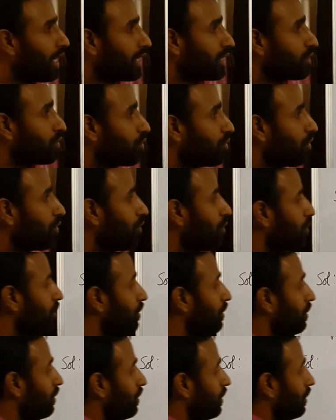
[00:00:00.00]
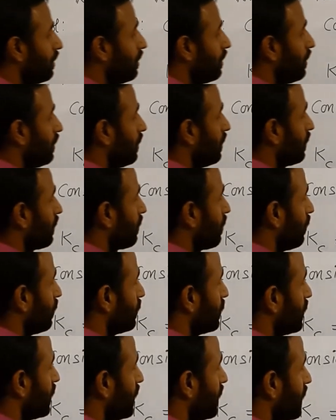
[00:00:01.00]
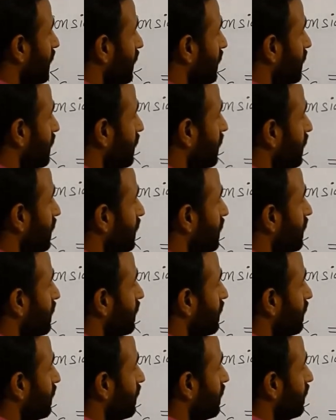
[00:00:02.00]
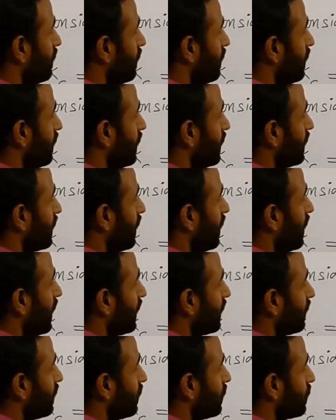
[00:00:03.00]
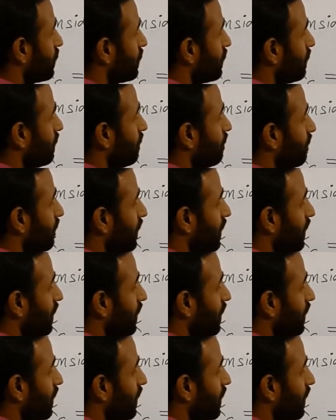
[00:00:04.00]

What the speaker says: and you know concentration is written like this.